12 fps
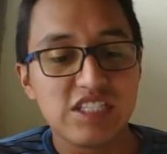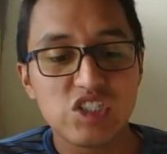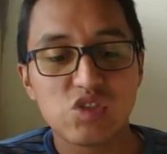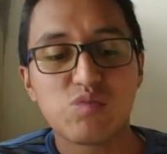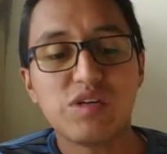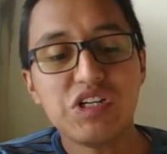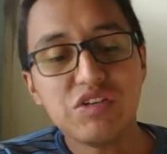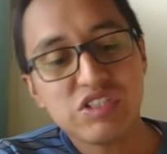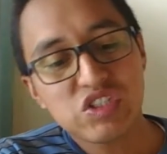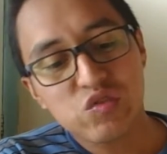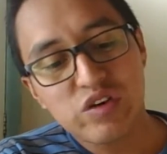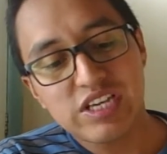It's very
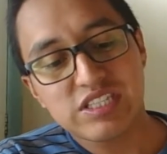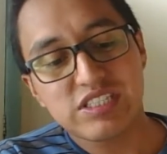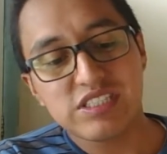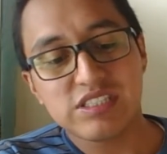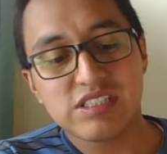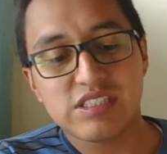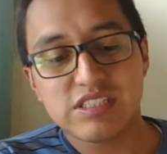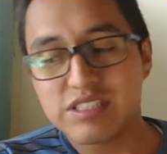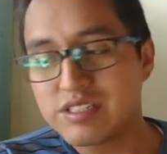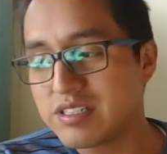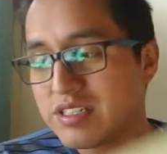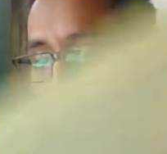interesting.
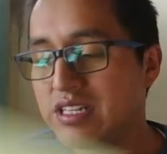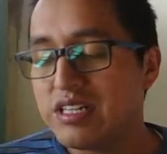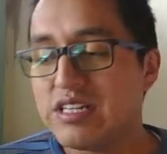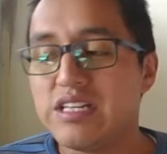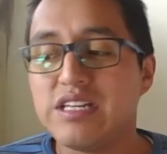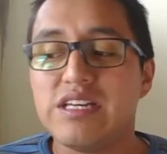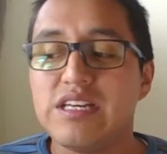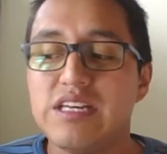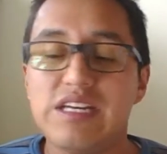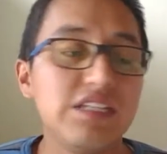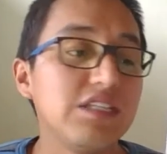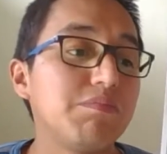
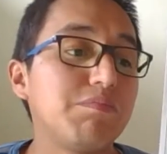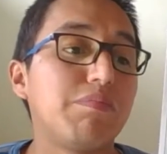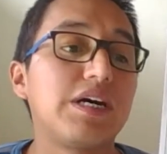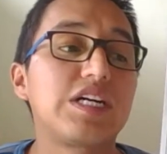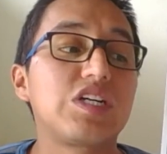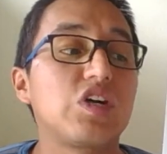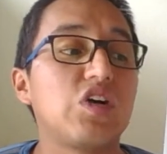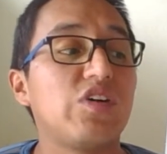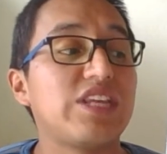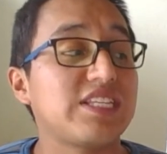In the part of the